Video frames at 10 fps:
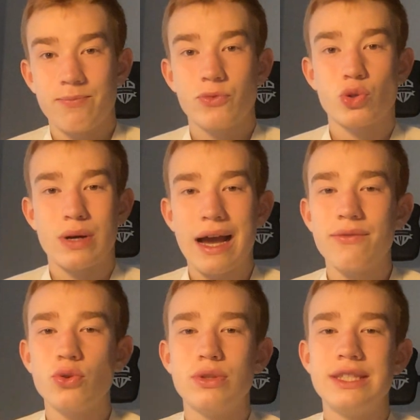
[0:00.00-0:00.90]
So
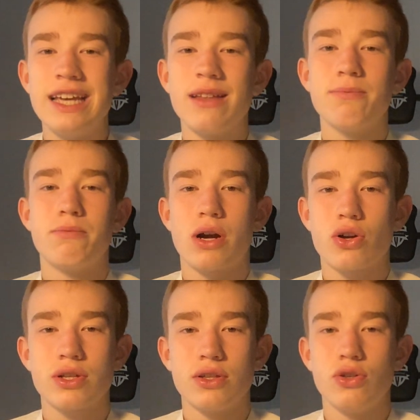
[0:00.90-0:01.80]
have you done
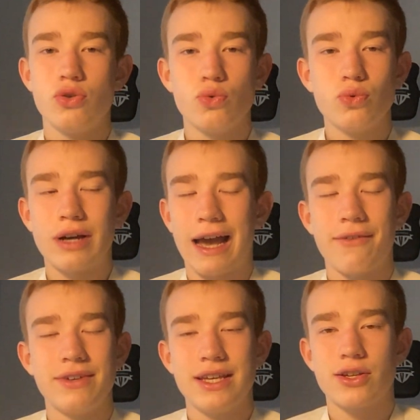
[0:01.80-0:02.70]
better than you
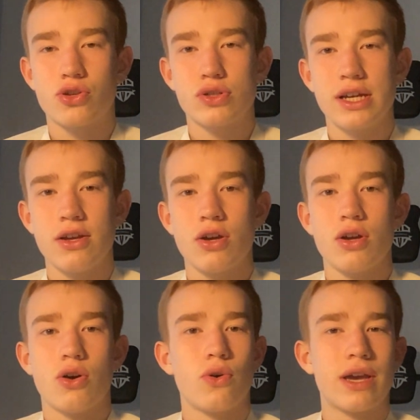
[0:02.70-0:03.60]
have yesterday?
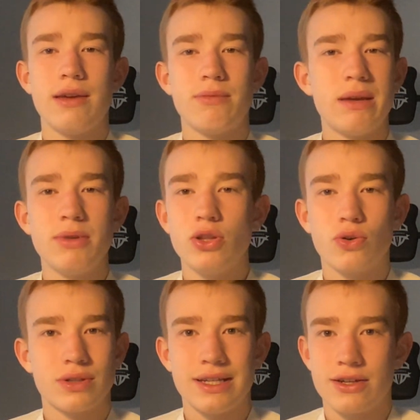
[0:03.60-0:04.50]
Okay, maybe
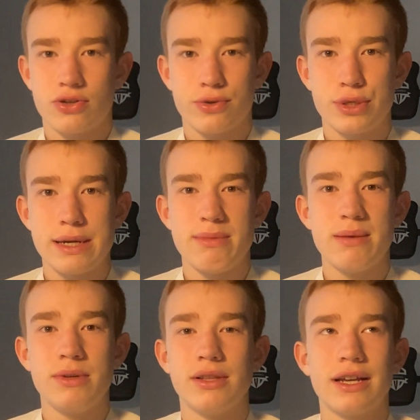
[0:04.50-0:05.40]
not yesterday,
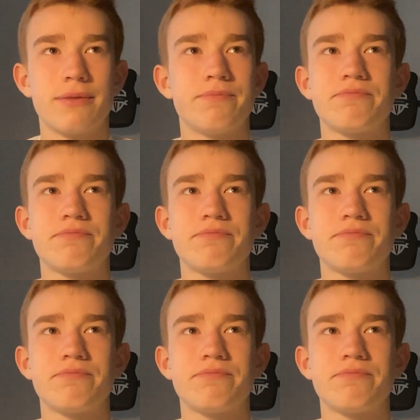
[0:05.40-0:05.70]
maybe like